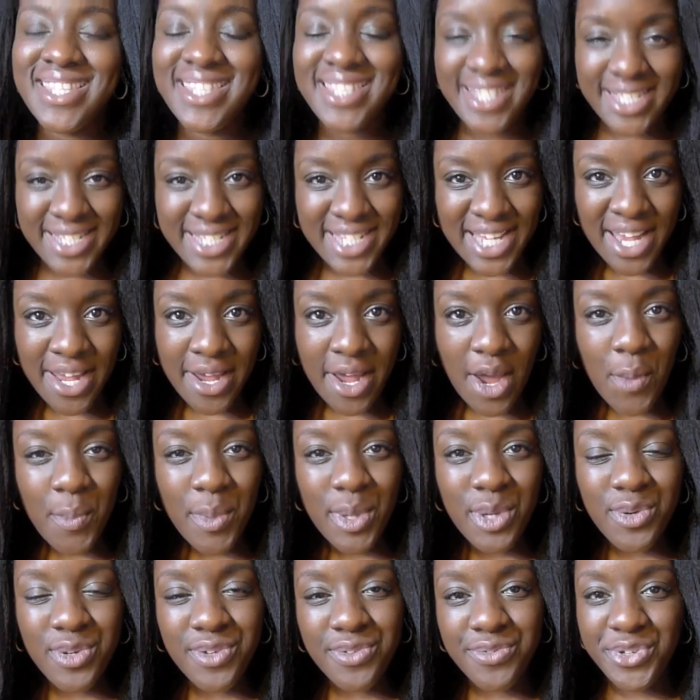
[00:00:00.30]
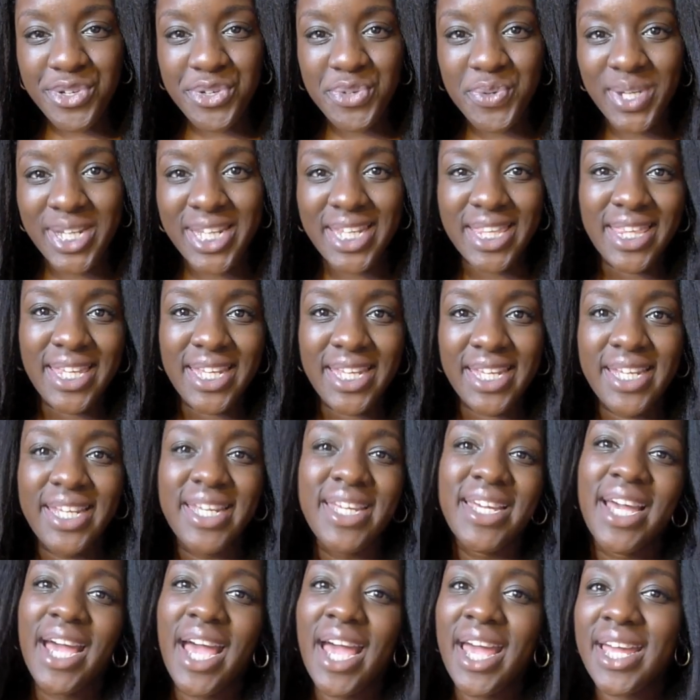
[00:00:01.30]
Today I'll be reviewing
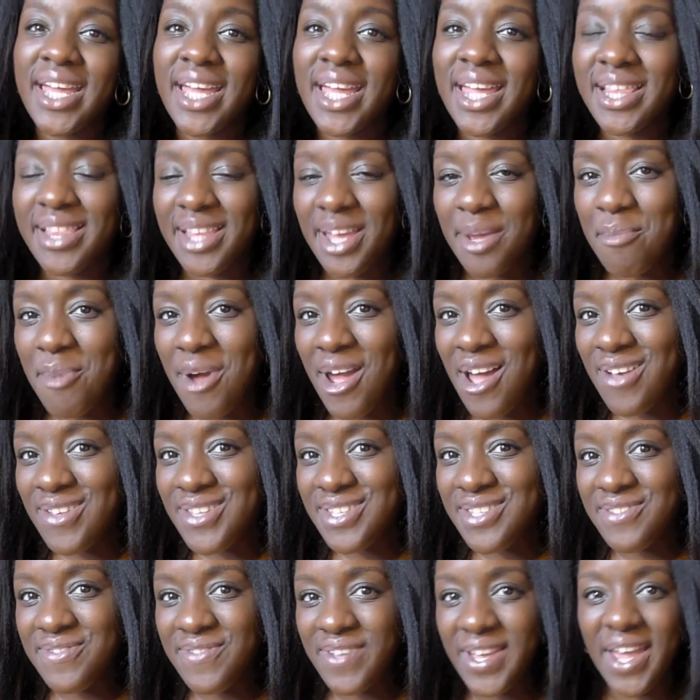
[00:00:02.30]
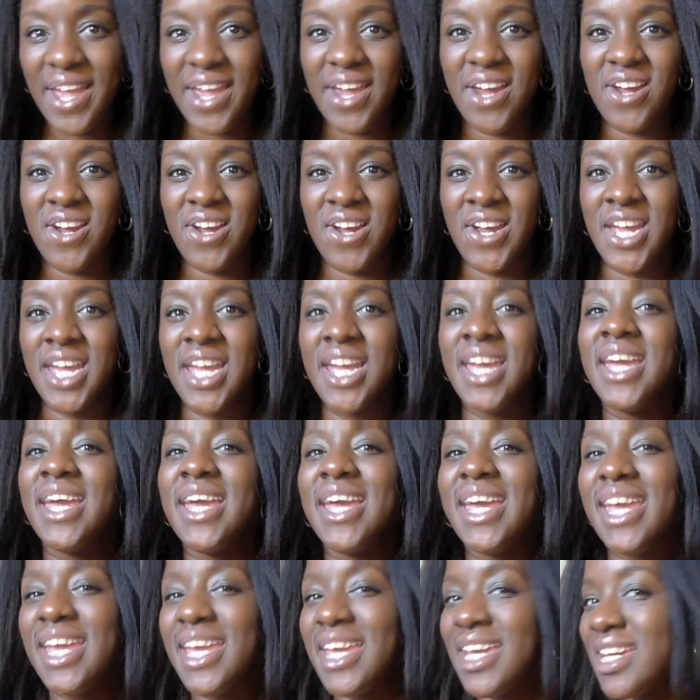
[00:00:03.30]
the Glamour House of Hair
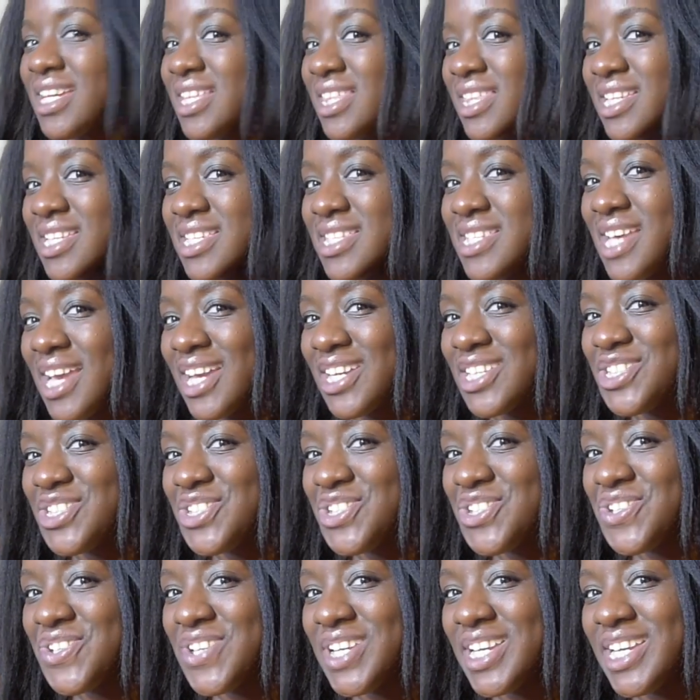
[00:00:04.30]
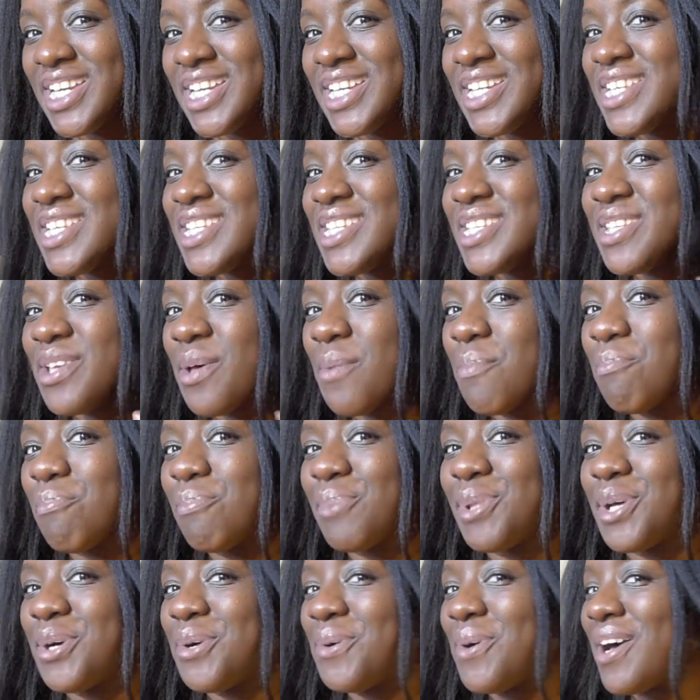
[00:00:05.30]
and the texture is
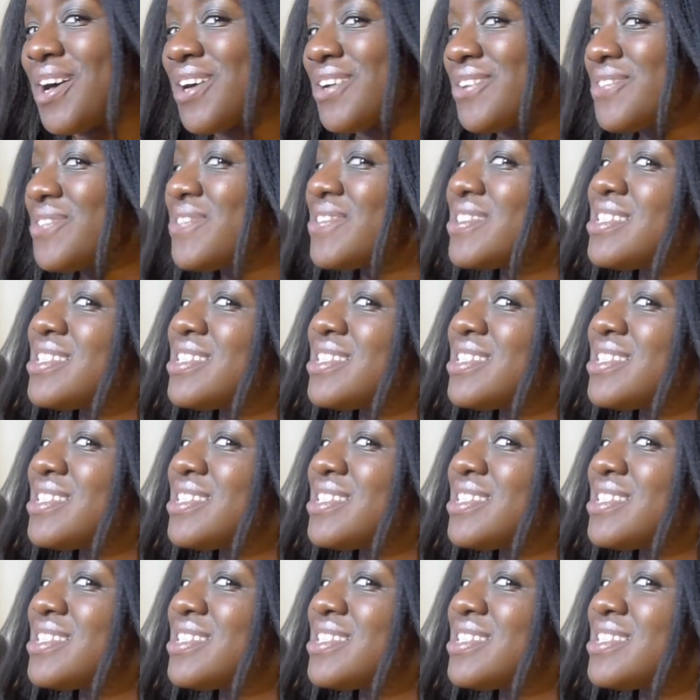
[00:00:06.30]
Blowout.